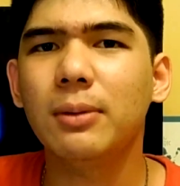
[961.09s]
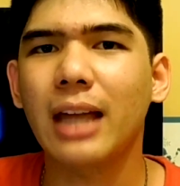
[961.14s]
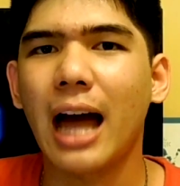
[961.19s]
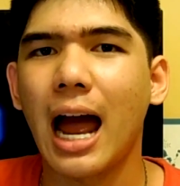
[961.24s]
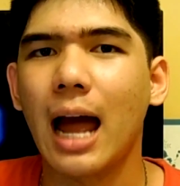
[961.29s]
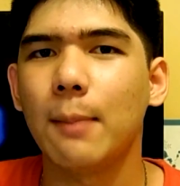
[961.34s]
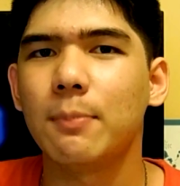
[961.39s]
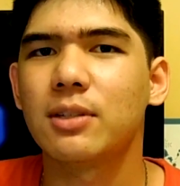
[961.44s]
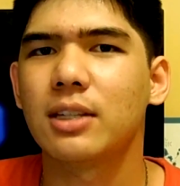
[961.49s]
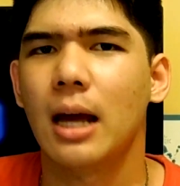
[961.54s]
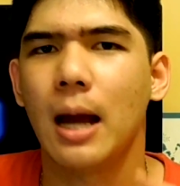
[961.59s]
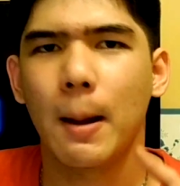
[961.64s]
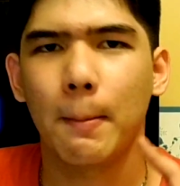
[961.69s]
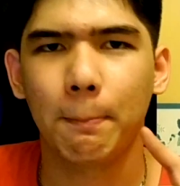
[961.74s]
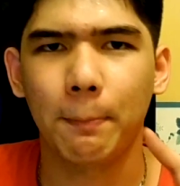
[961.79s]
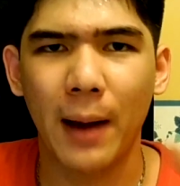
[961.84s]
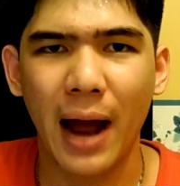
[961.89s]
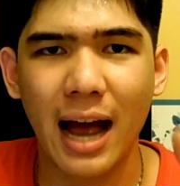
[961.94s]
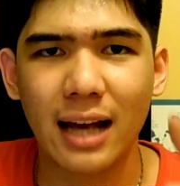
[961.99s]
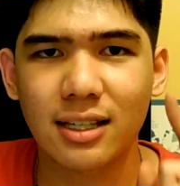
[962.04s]
sometimes
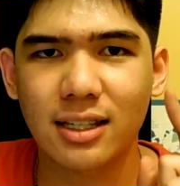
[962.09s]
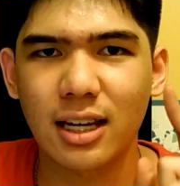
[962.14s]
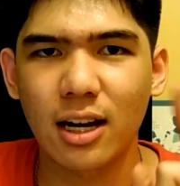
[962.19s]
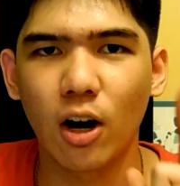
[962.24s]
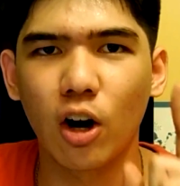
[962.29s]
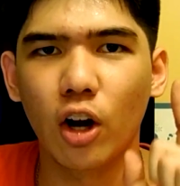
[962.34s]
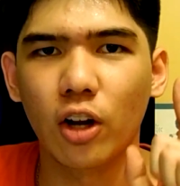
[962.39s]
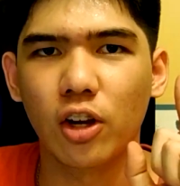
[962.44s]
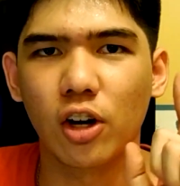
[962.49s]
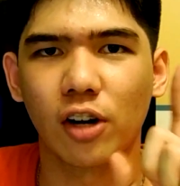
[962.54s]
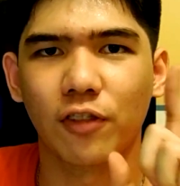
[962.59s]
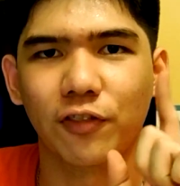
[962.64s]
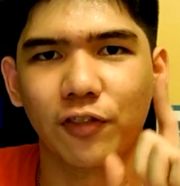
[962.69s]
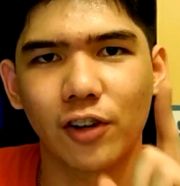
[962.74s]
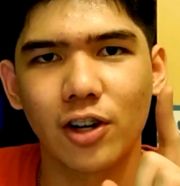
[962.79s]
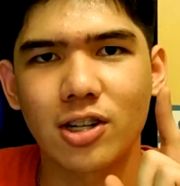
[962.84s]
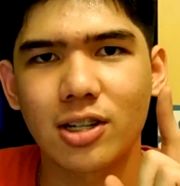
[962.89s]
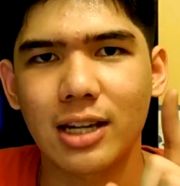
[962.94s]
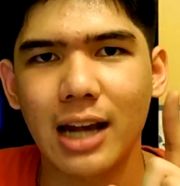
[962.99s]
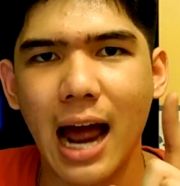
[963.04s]
passing on
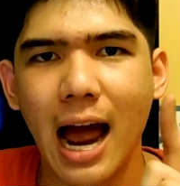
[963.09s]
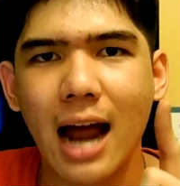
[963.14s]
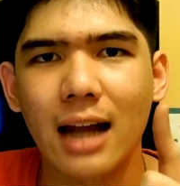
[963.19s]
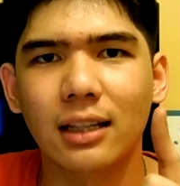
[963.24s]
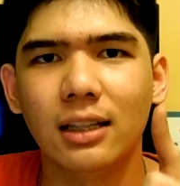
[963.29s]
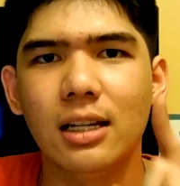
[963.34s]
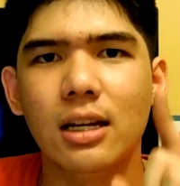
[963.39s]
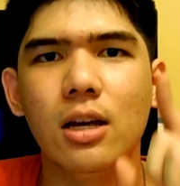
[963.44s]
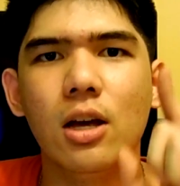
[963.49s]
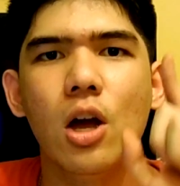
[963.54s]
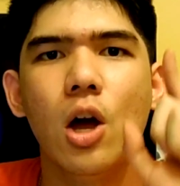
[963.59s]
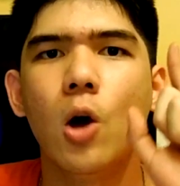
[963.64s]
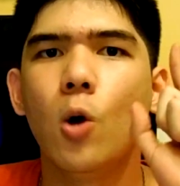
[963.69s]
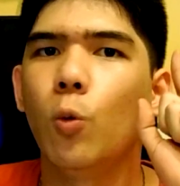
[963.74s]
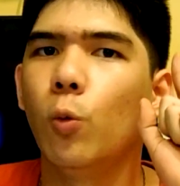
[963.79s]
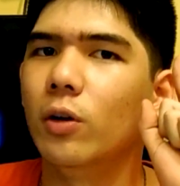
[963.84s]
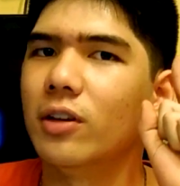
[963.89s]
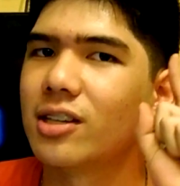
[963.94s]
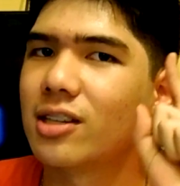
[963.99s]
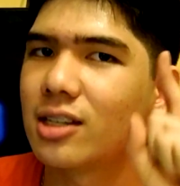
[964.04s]
your first
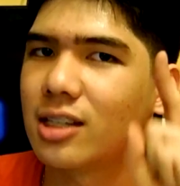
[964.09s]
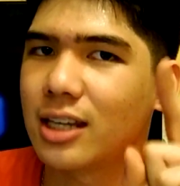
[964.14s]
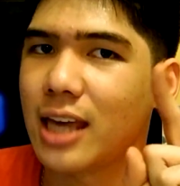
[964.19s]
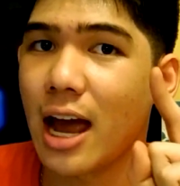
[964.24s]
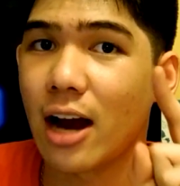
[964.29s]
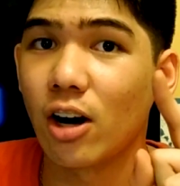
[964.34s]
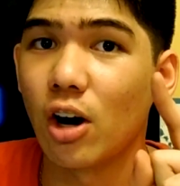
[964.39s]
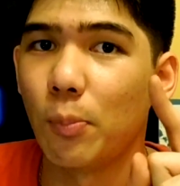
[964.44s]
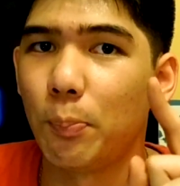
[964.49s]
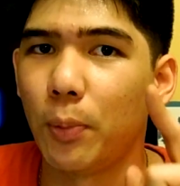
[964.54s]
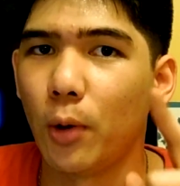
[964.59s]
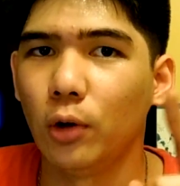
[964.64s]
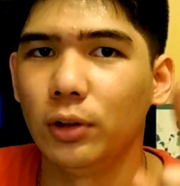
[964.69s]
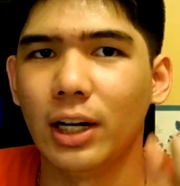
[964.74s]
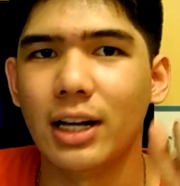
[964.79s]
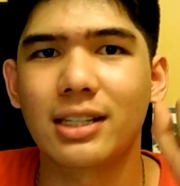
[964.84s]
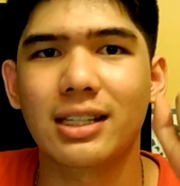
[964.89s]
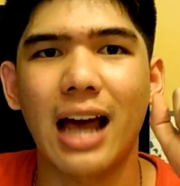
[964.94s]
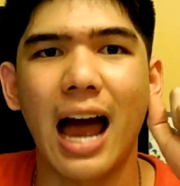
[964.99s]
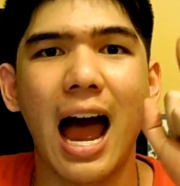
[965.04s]
ante will scare
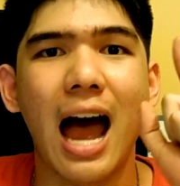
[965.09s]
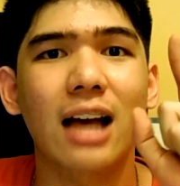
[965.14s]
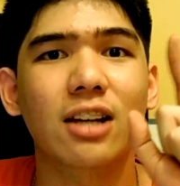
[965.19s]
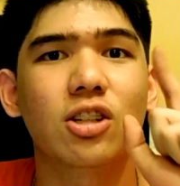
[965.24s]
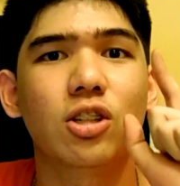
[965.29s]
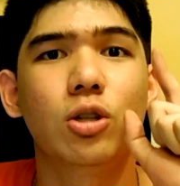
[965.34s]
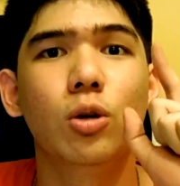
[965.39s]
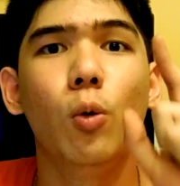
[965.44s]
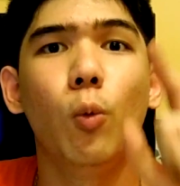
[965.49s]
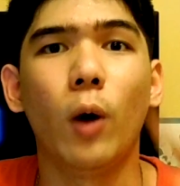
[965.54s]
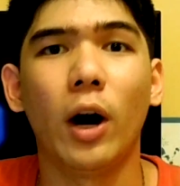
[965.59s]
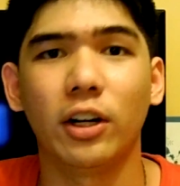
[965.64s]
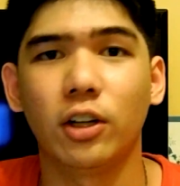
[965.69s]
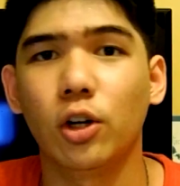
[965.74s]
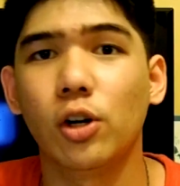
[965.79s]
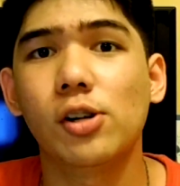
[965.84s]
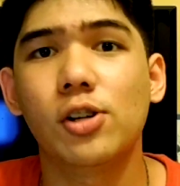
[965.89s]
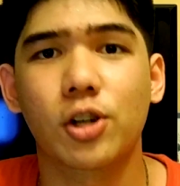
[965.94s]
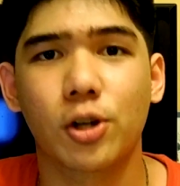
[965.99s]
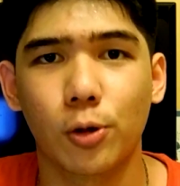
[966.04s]
opponents as to
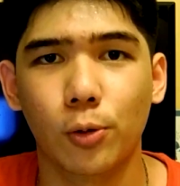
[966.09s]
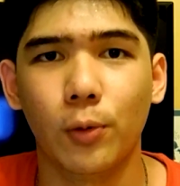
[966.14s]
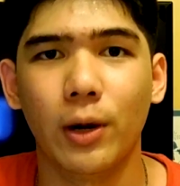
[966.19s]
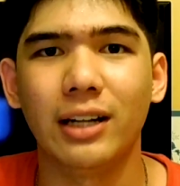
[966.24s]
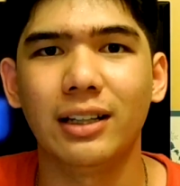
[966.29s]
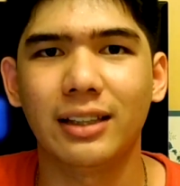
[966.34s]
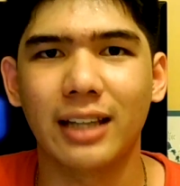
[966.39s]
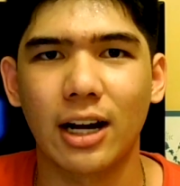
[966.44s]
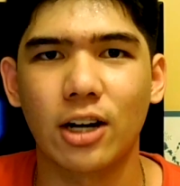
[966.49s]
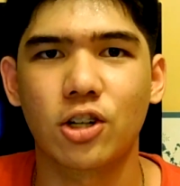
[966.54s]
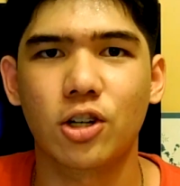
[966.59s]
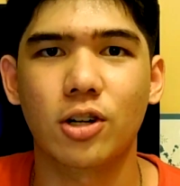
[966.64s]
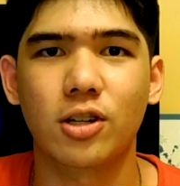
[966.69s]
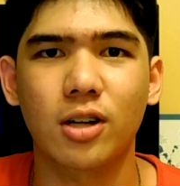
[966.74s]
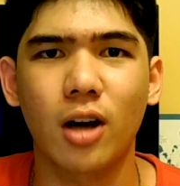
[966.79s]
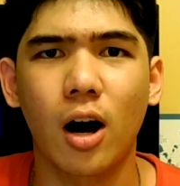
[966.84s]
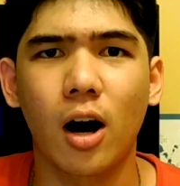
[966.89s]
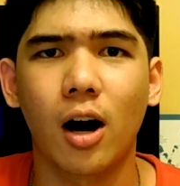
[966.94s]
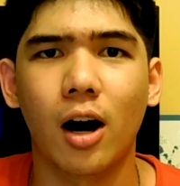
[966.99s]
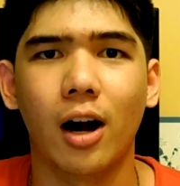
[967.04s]
what your true
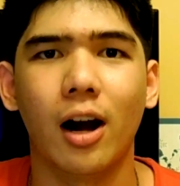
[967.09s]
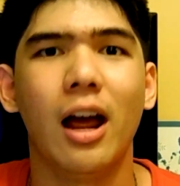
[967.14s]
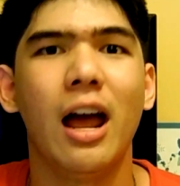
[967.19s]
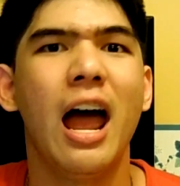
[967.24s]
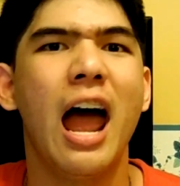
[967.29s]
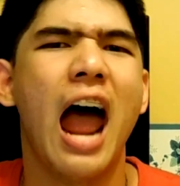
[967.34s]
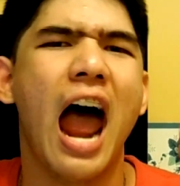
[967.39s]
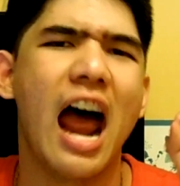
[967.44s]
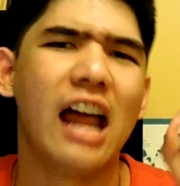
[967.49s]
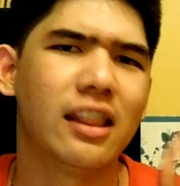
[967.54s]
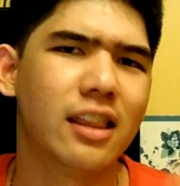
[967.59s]
intentions are.